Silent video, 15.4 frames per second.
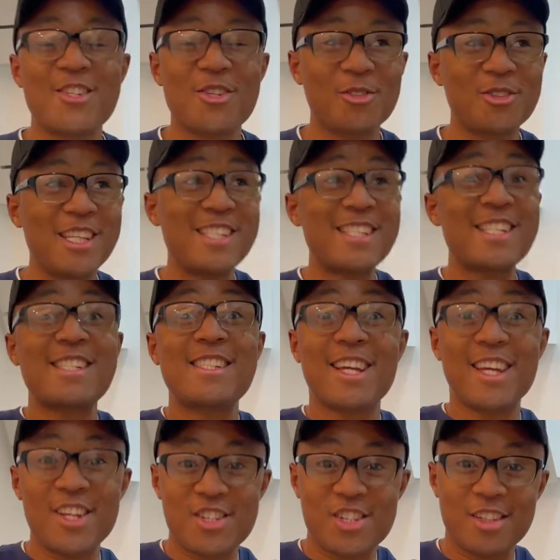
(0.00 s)
so this is the
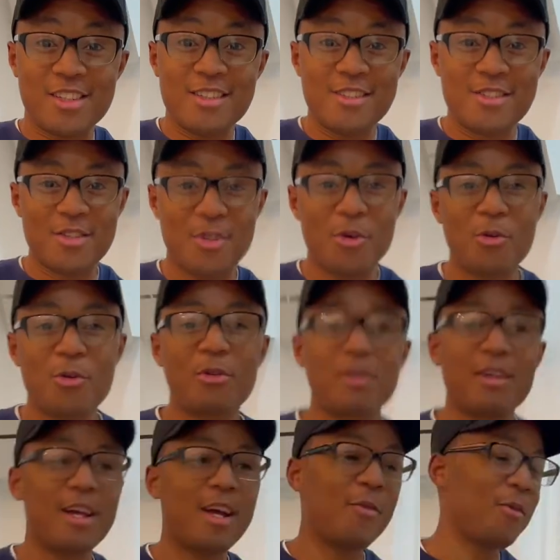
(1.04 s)
kitchen. So
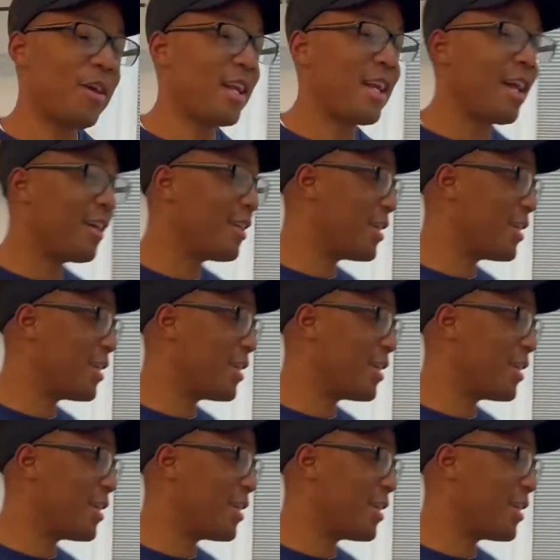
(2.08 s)
we're gonna